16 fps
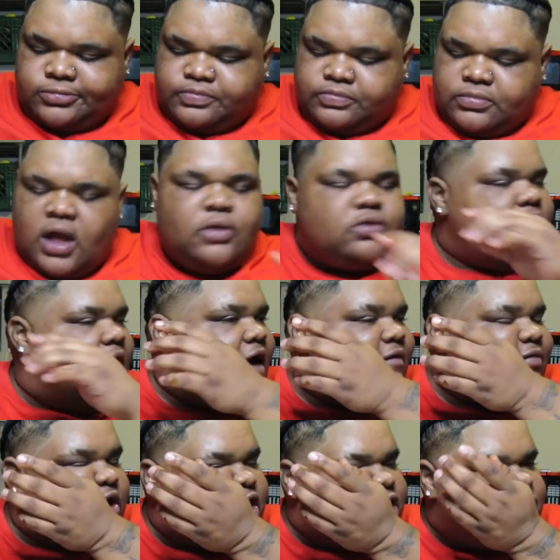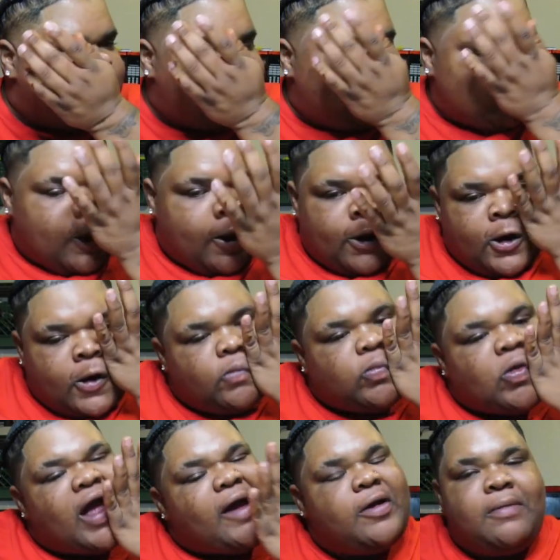he was having issues at home,
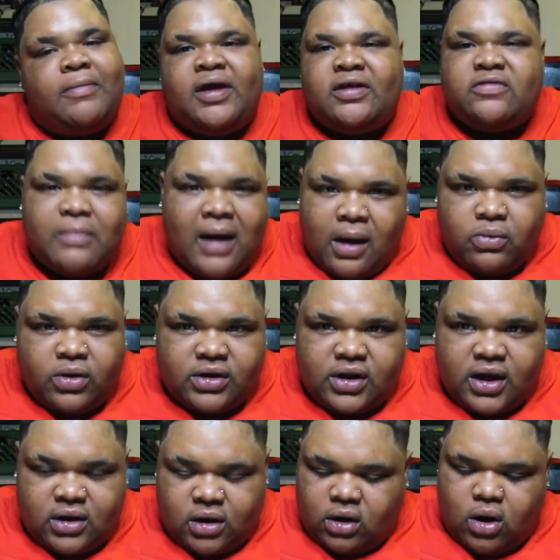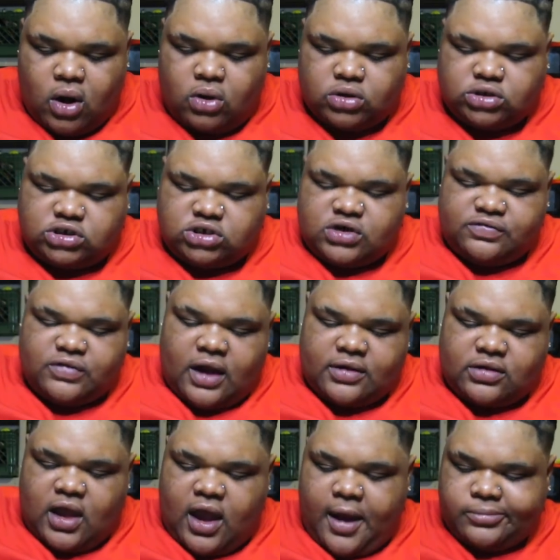like him and his mom wasn't getting along and stuff like
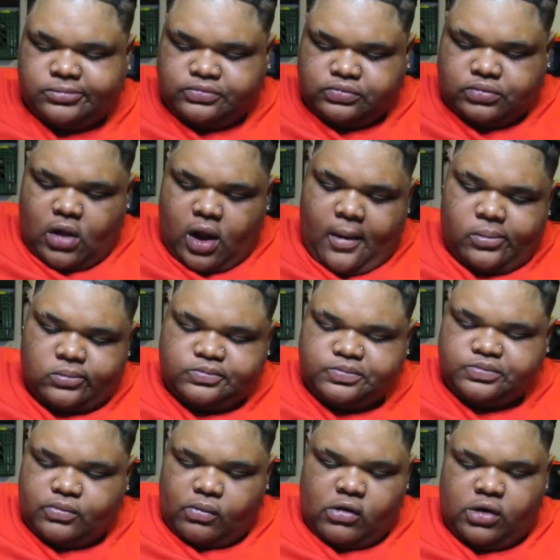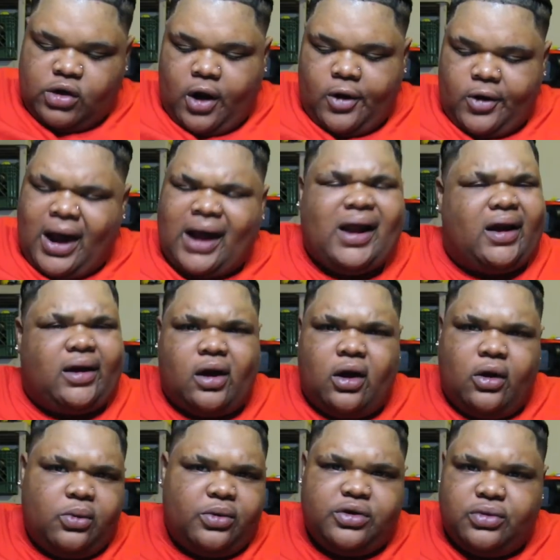that. You know how that go
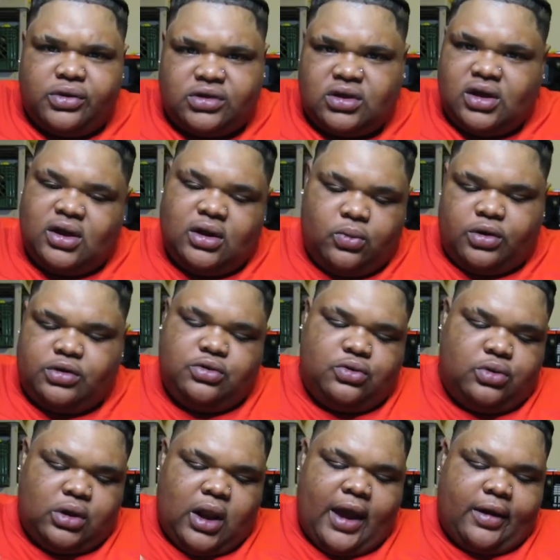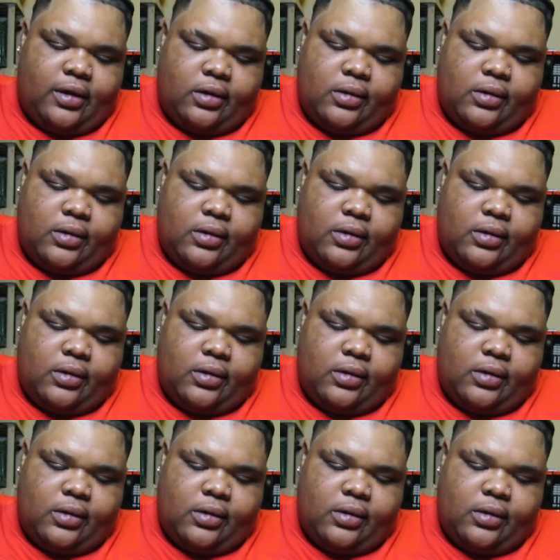when you were teen, when you were like